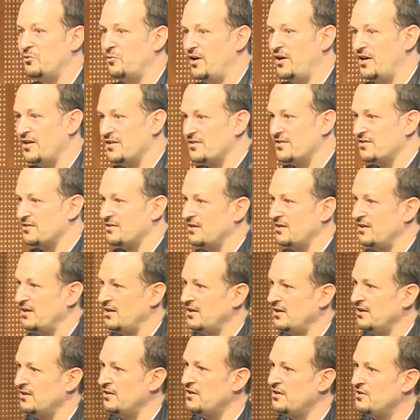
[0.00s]
US,
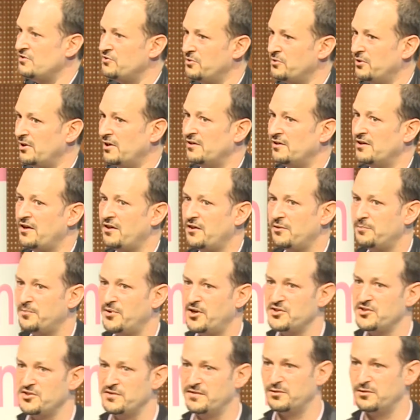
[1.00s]
in Israel, and other
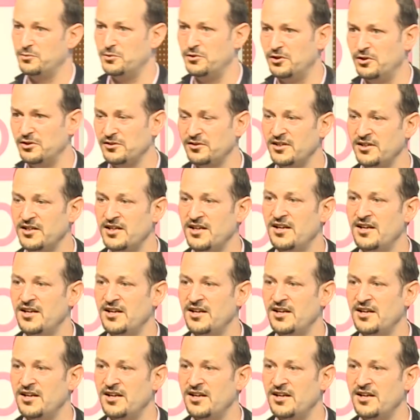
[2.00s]
parts of the world.